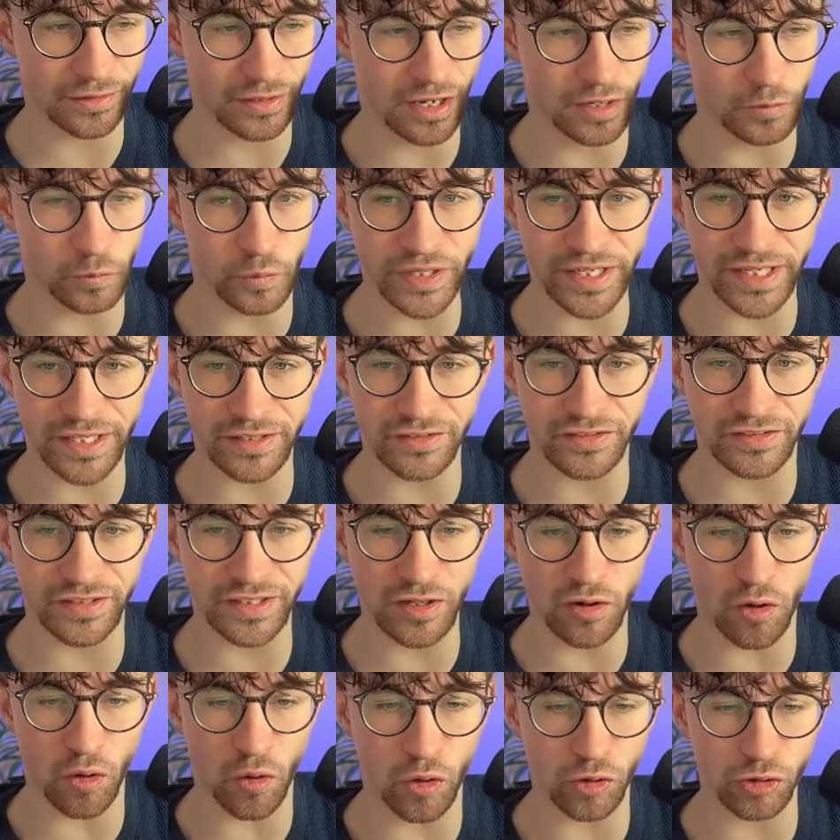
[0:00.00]
and we can
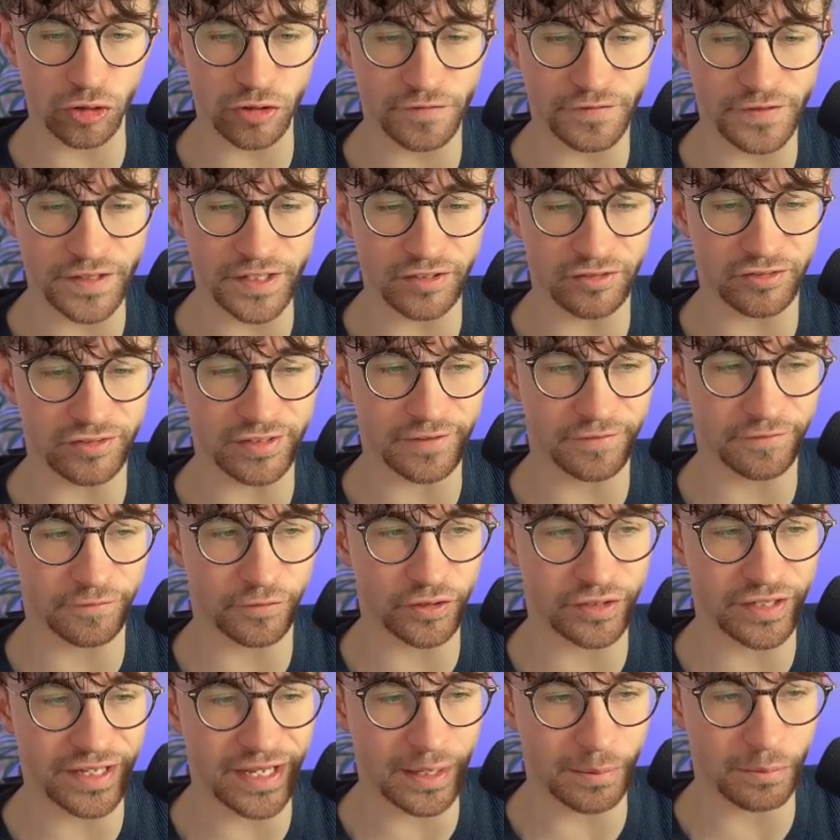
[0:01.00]
see all of these
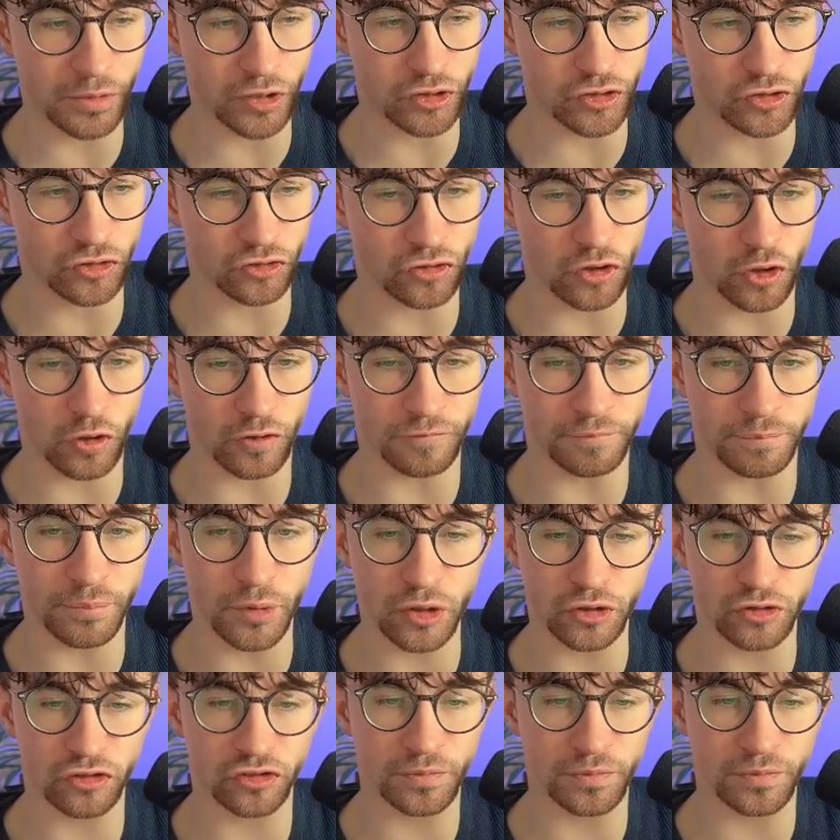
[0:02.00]
different images of books